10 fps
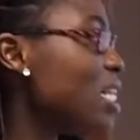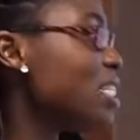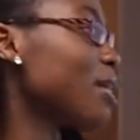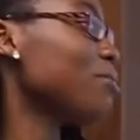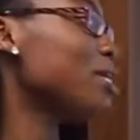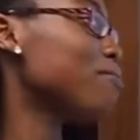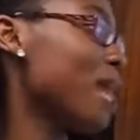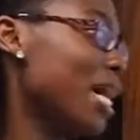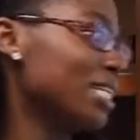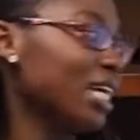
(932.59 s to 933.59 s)
Something
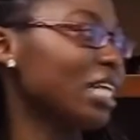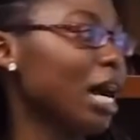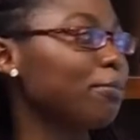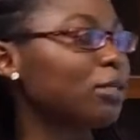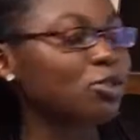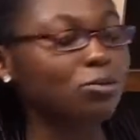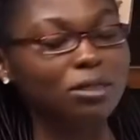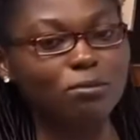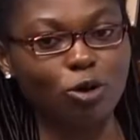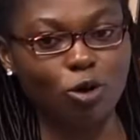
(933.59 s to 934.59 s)
bad can happen to
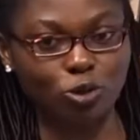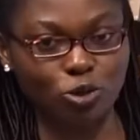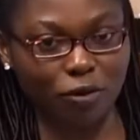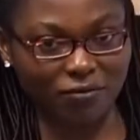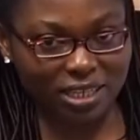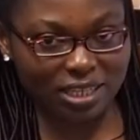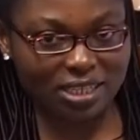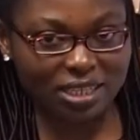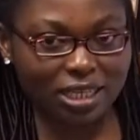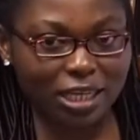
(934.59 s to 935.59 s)
me because of
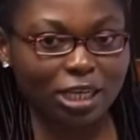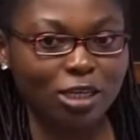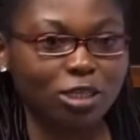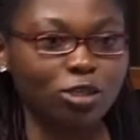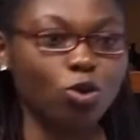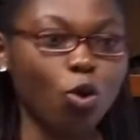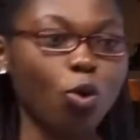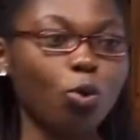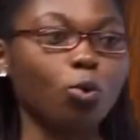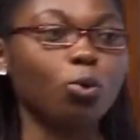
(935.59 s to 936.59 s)
this.
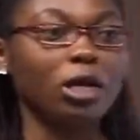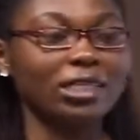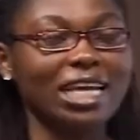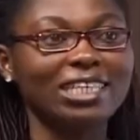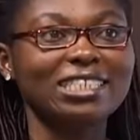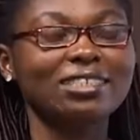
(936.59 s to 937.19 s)
So the